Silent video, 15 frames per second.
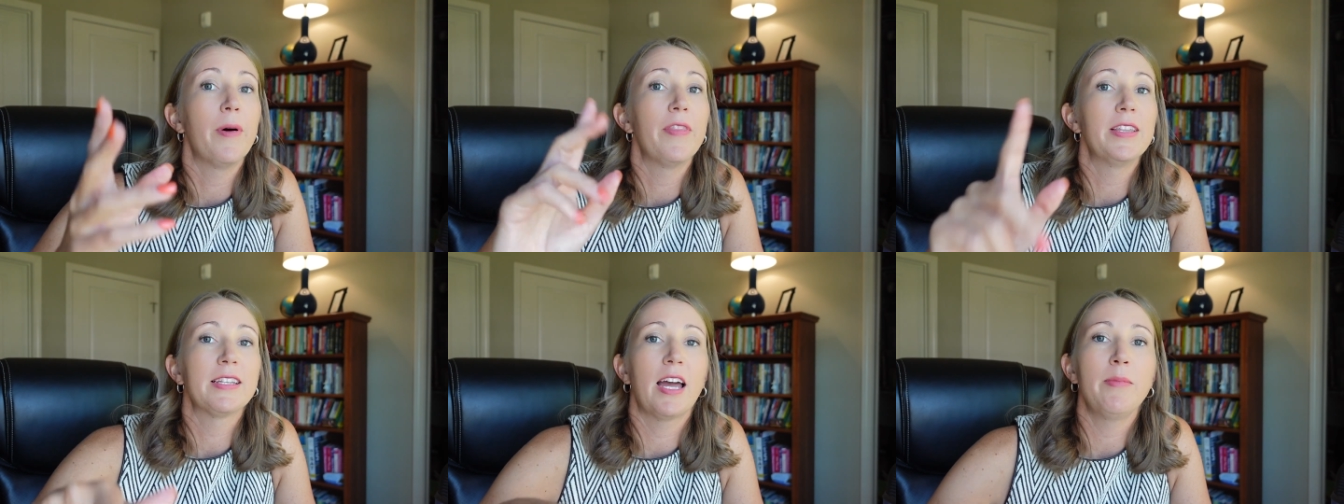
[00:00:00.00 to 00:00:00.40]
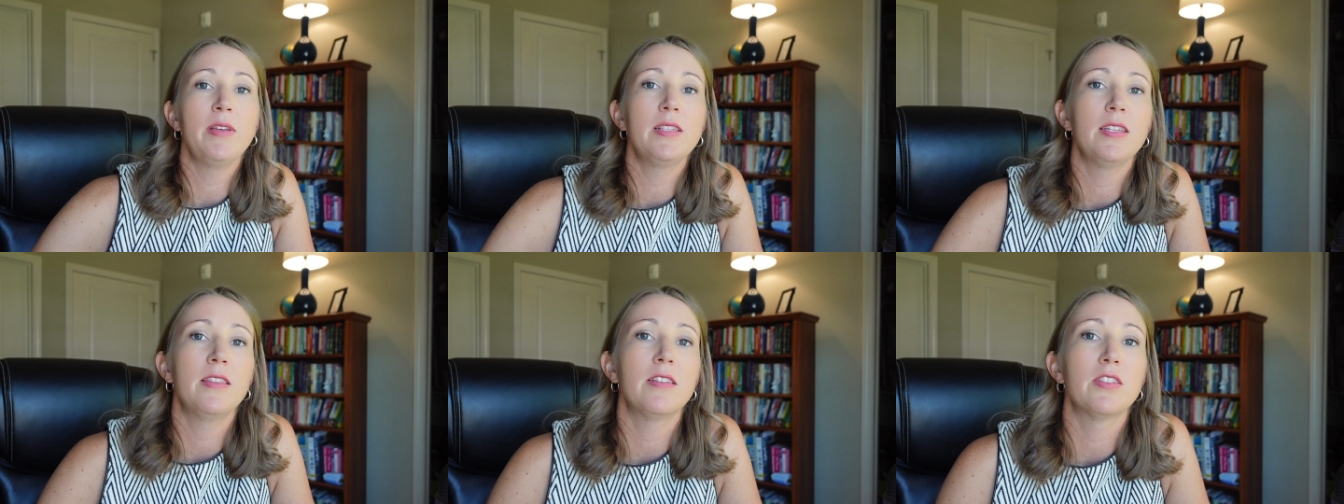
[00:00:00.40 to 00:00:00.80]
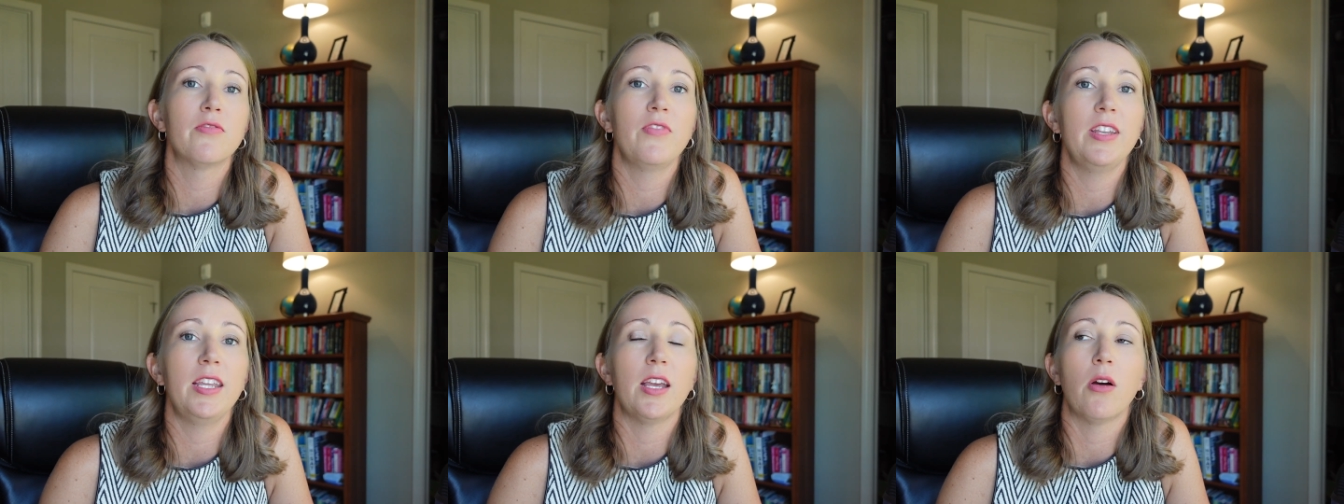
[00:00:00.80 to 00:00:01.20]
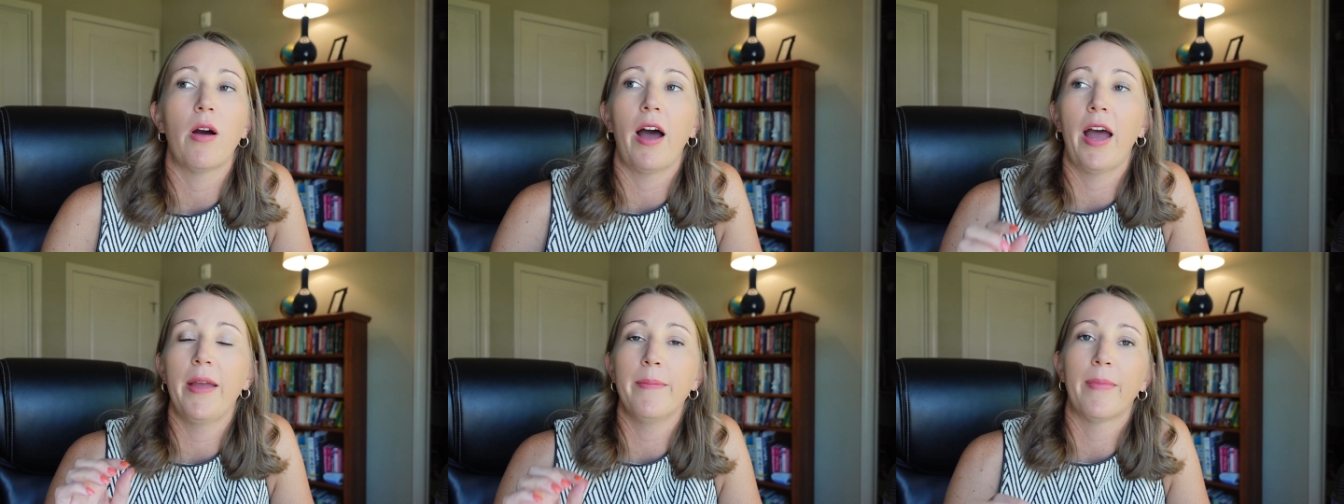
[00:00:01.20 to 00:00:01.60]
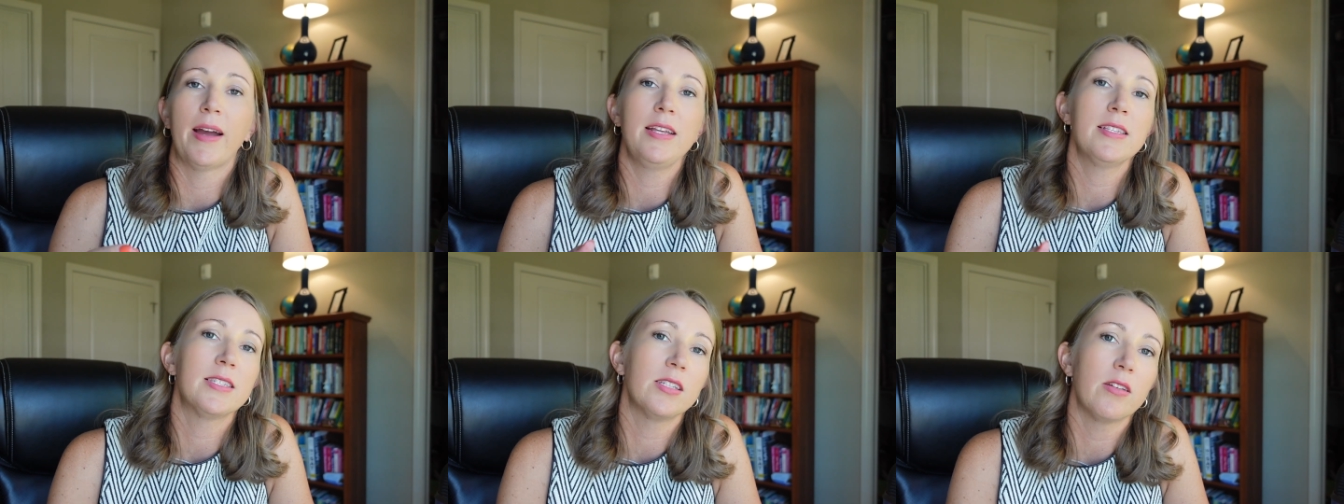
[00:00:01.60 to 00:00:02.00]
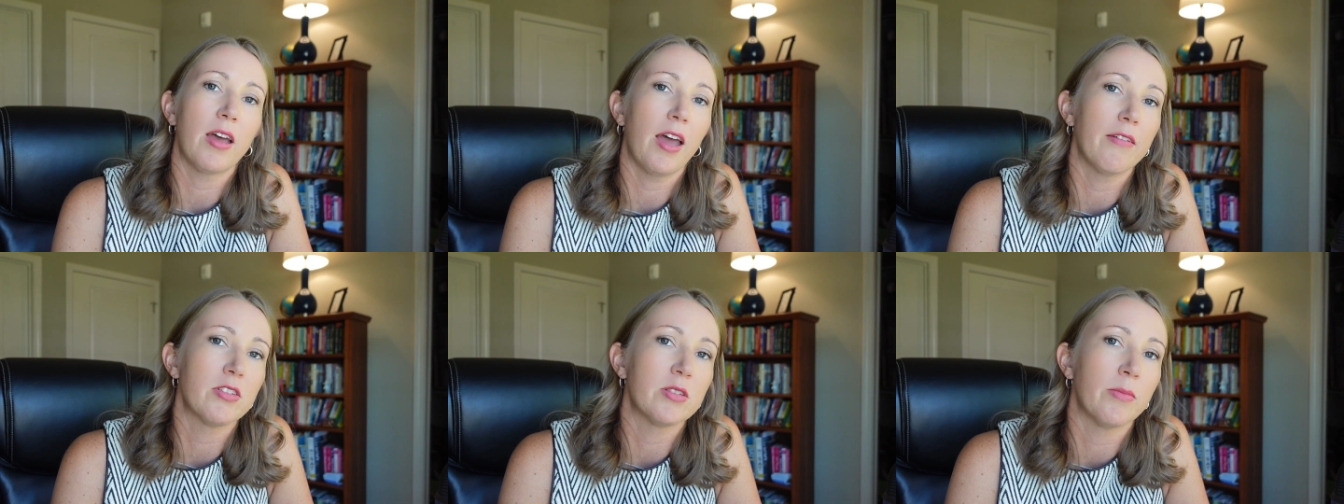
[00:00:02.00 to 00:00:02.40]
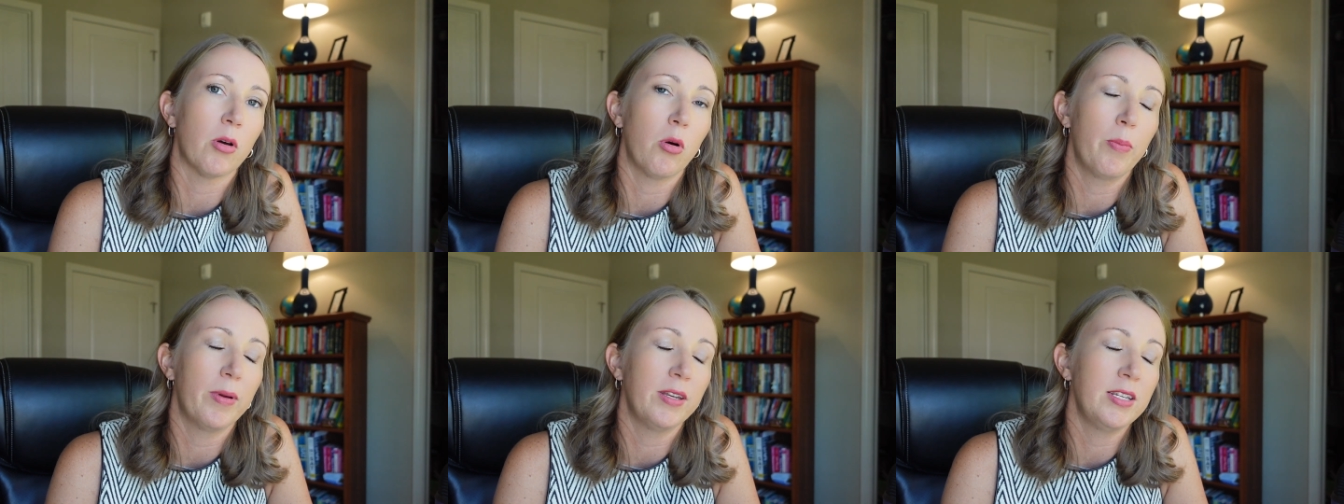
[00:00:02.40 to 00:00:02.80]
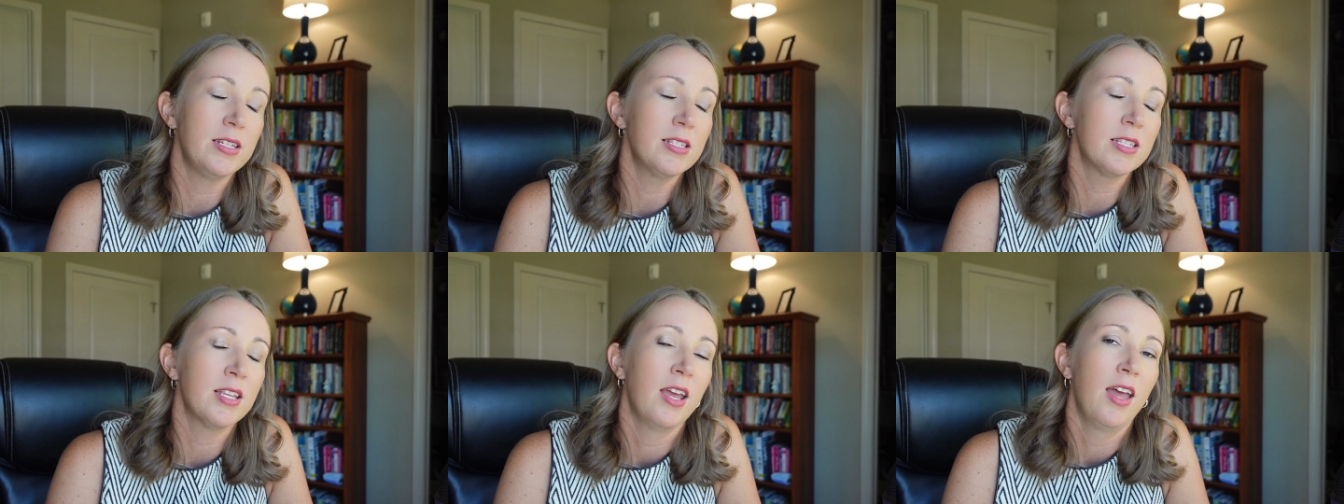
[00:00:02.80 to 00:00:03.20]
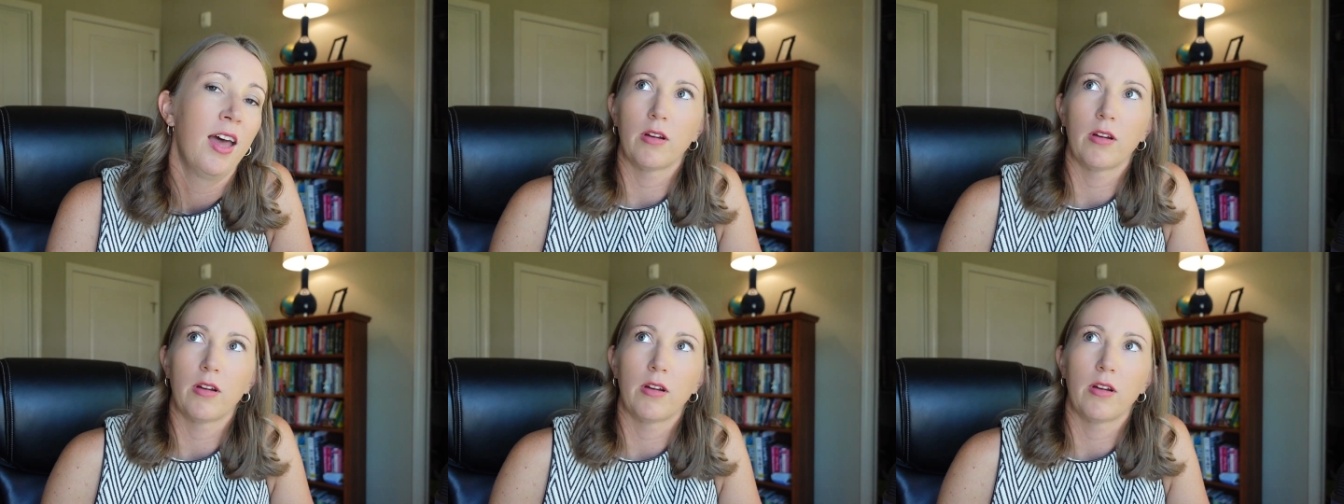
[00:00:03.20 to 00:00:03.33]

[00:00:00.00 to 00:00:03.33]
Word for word: by the time you see this video, I might still have some openings.